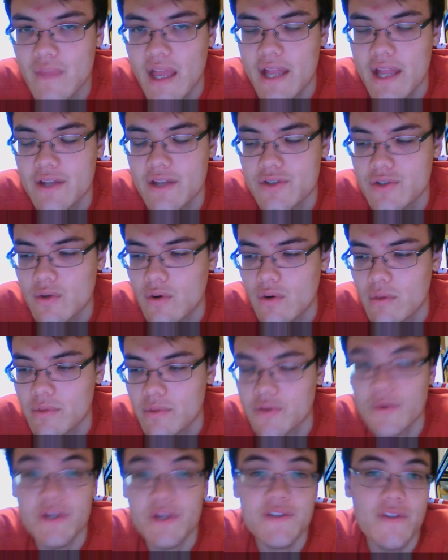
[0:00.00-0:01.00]
and your
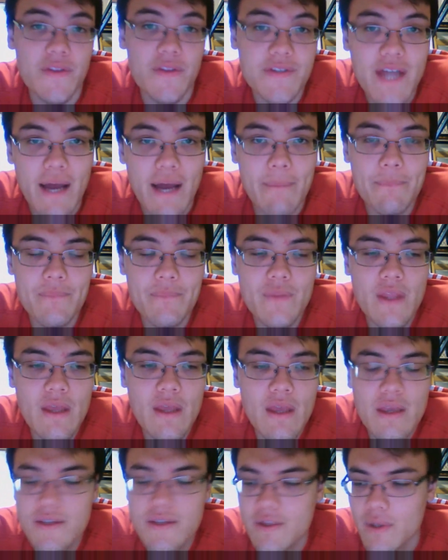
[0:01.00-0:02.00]
between is on the top.
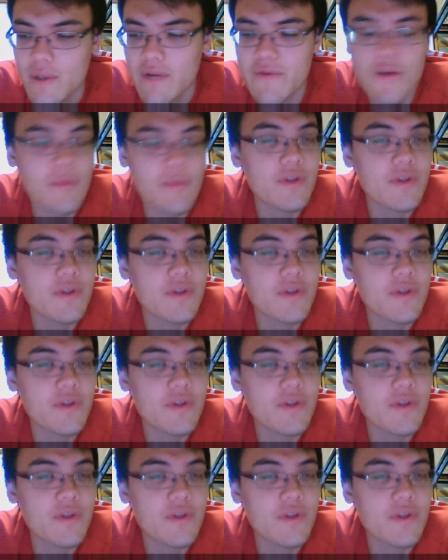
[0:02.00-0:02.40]
So whatever your